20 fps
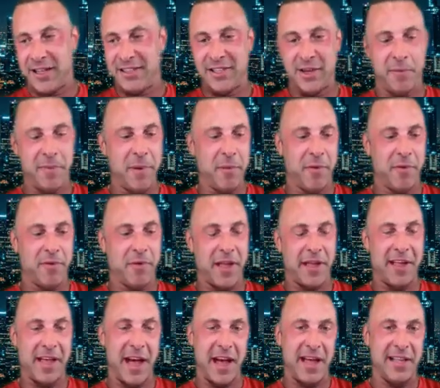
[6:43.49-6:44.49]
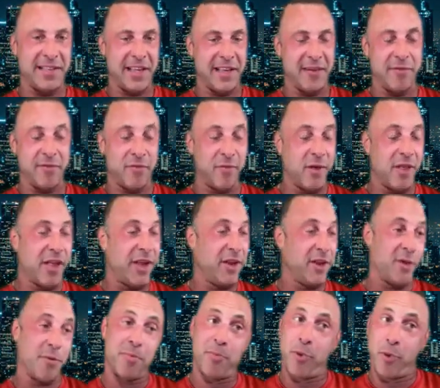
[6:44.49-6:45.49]
I tell people like guys like for
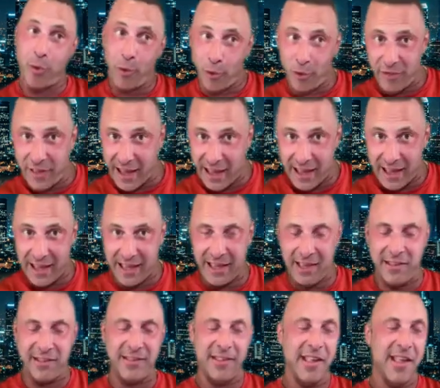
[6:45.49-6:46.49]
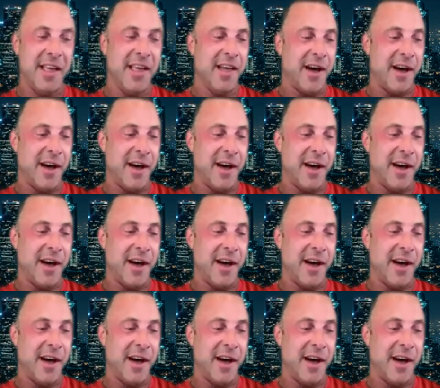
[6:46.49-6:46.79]
your pool days.